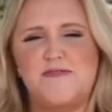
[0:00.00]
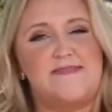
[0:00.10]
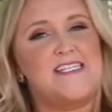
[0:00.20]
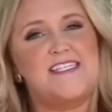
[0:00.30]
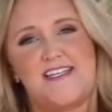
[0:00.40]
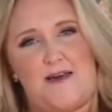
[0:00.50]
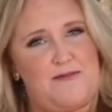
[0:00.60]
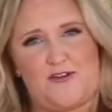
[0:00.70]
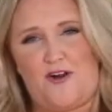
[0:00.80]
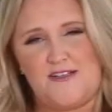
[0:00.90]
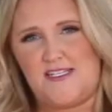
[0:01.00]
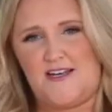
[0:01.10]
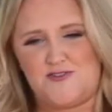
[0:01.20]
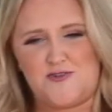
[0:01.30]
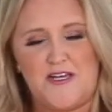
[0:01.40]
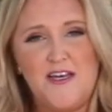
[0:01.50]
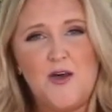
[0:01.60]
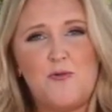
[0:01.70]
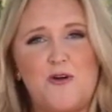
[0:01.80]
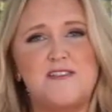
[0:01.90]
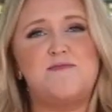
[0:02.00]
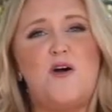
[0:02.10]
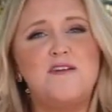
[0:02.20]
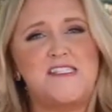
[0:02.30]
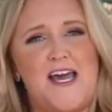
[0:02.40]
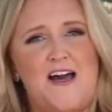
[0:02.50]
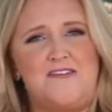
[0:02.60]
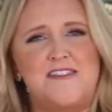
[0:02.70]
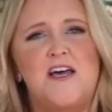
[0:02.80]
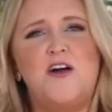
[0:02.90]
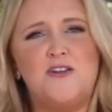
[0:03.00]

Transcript: We've seen this happen across the country where small towns